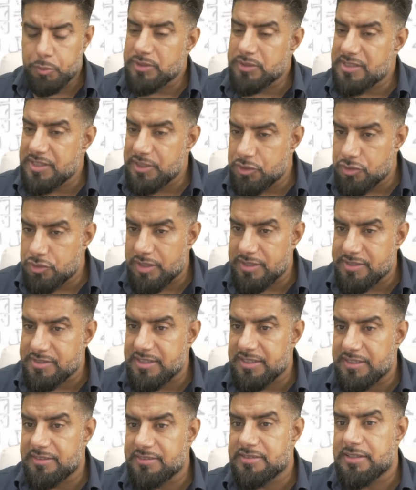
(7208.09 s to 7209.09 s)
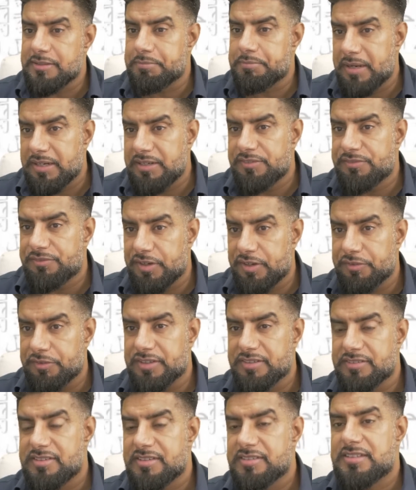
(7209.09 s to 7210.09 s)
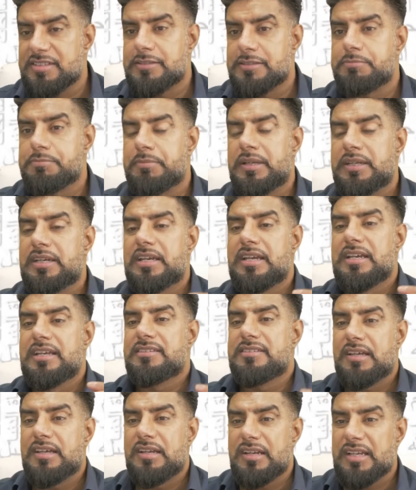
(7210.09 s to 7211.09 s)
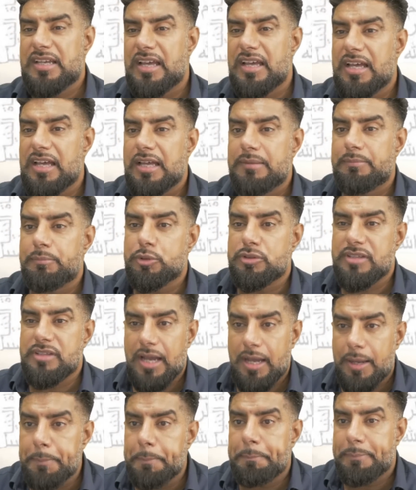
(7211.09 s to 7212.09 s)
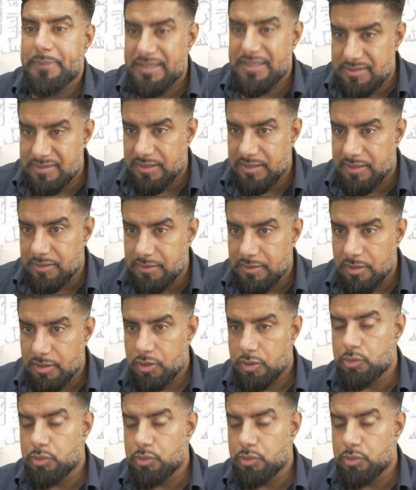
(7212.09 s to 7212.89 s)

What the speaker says: What's interesting is in many variants it says man tarakaha muta'ammidan,